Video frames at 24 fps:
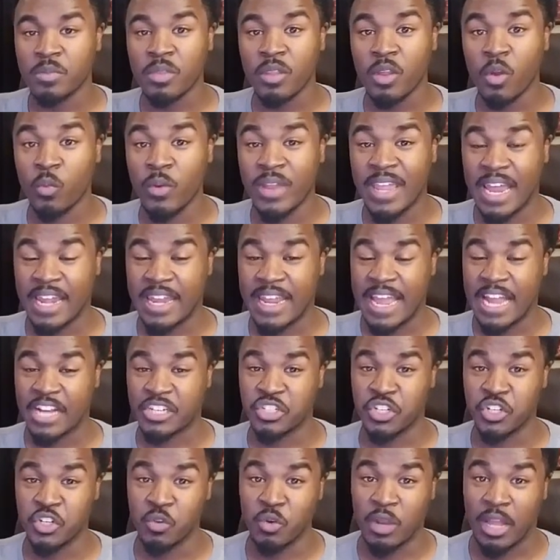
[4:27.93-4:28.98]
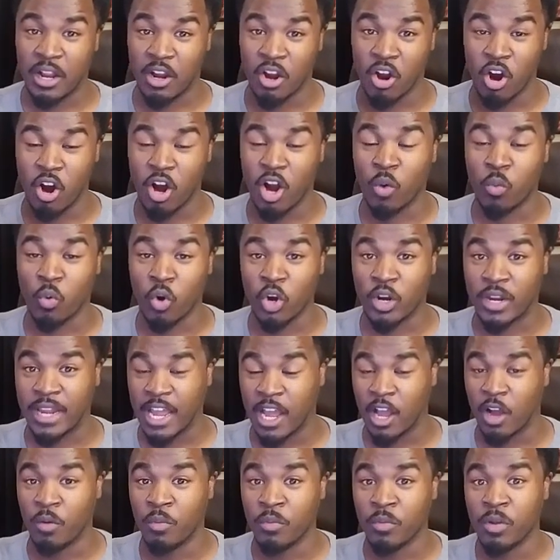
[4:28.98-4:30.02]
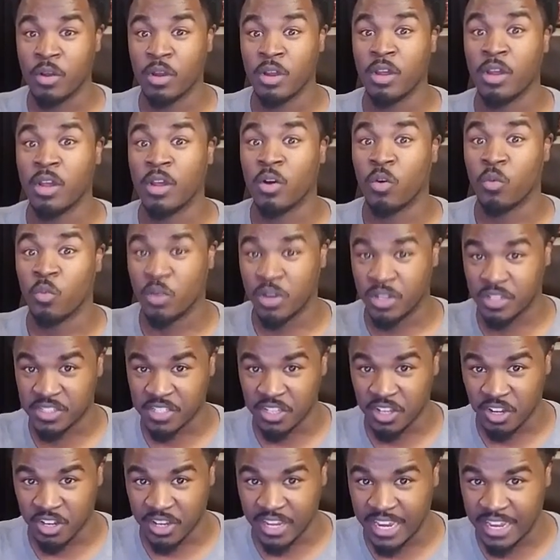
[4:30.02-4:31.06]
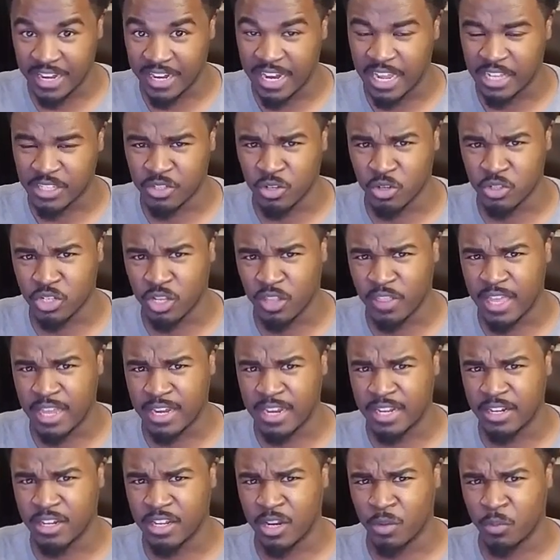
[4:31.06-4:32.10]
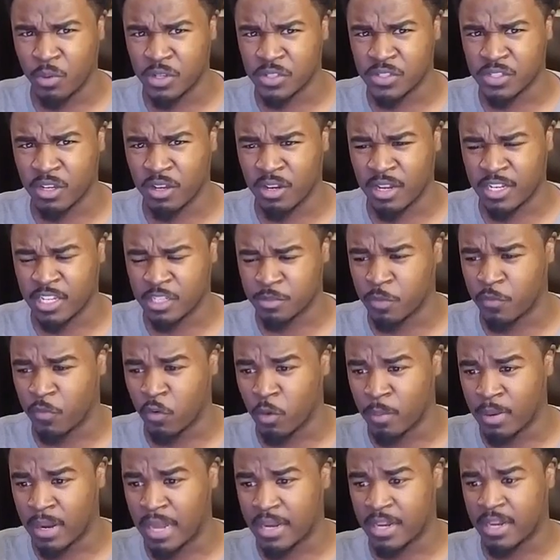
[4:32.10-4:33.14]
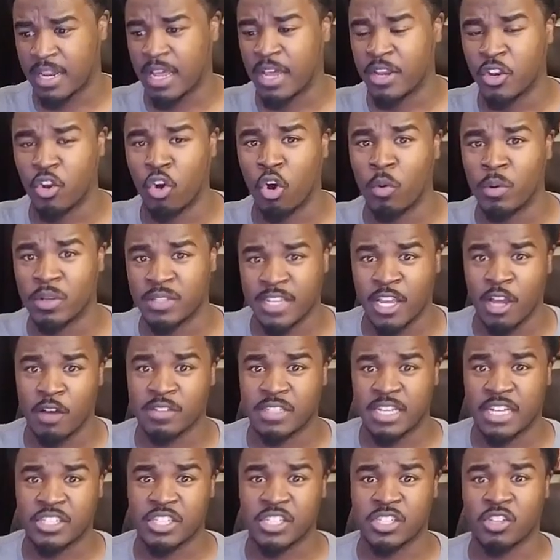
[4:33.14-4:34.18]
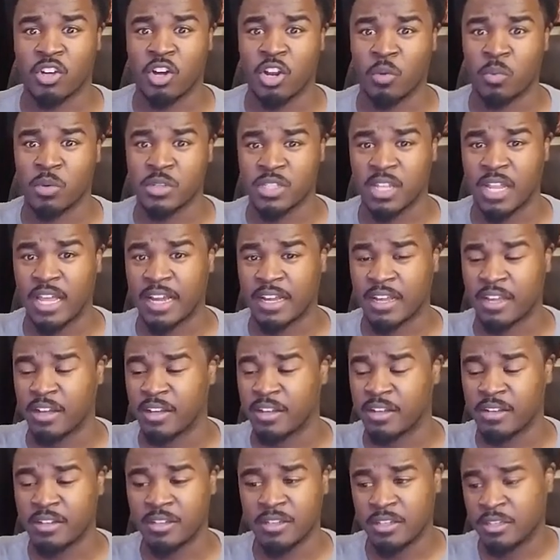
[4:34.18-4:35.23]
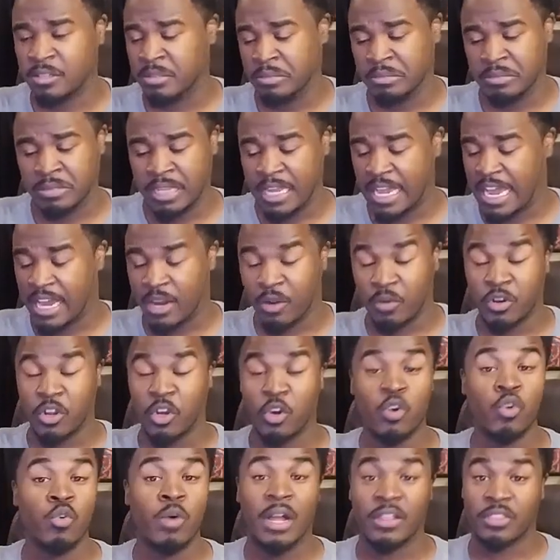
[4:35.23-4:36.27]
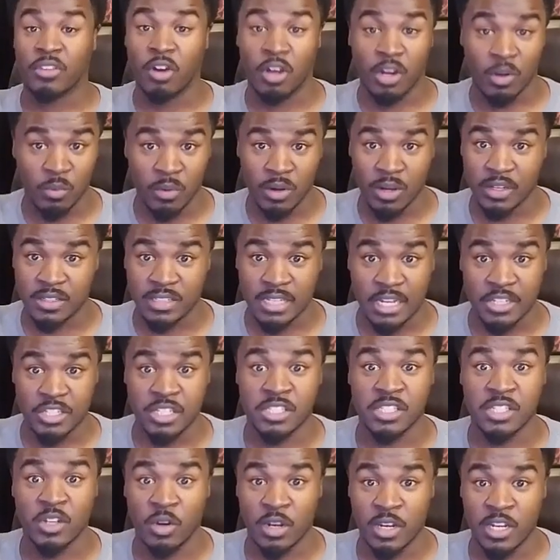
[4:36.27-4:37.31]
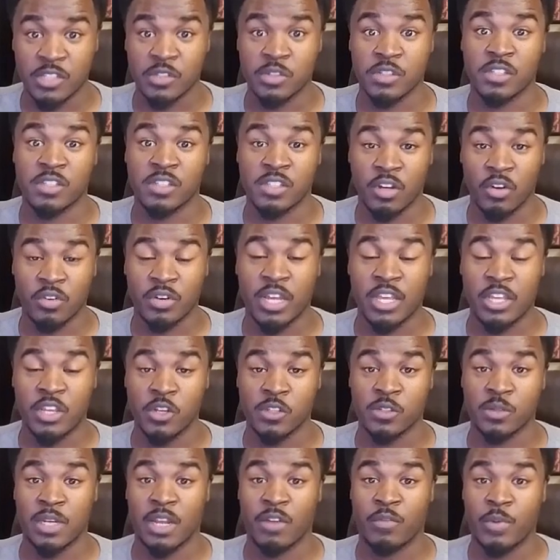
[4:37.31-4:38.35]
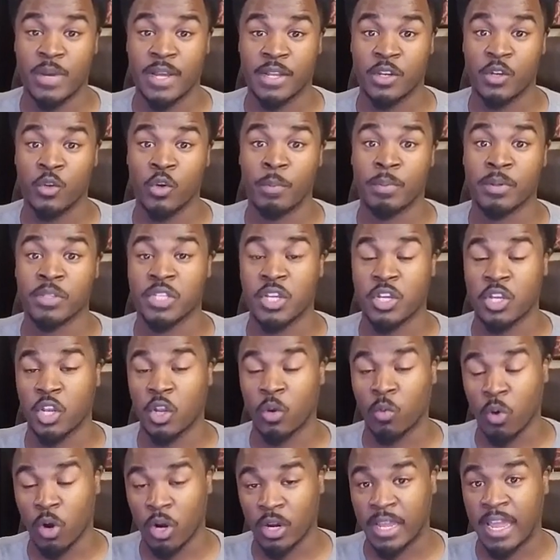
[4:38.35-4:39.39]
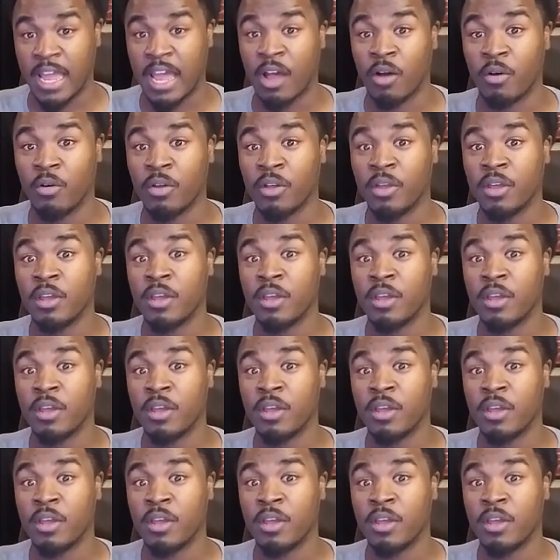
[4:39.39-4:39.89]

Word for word: we had to actually do like a hard workout when the song ended. I told y'all that they done it with a song like this before, but I did not know it was Elvis. I just thought it was like a, I don't know who I thought it was. I just know that this was a song they used, and if we had to do a particular workout